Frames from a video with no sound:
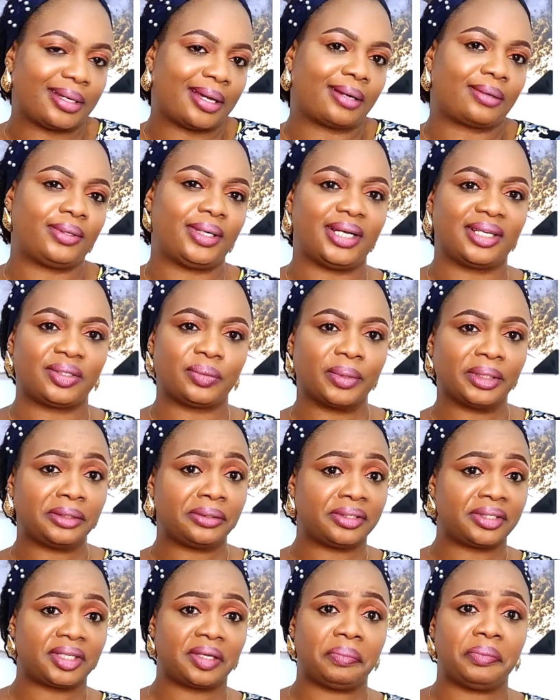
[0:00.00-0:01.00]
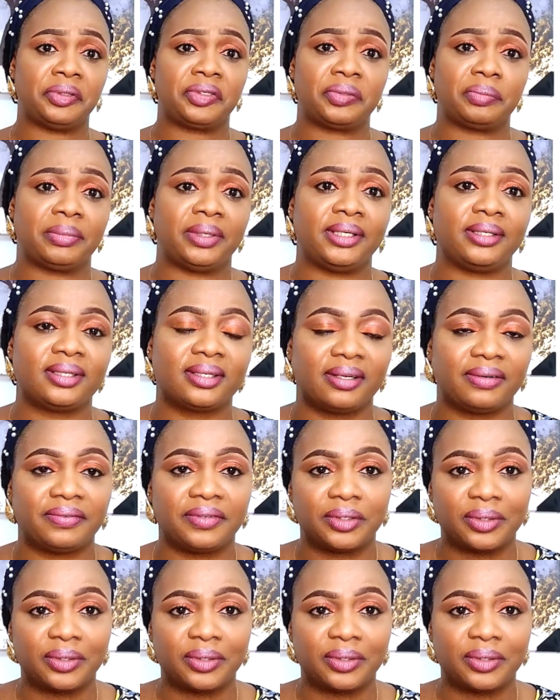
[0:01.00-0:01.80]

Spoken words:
I could as well just keep it to myself.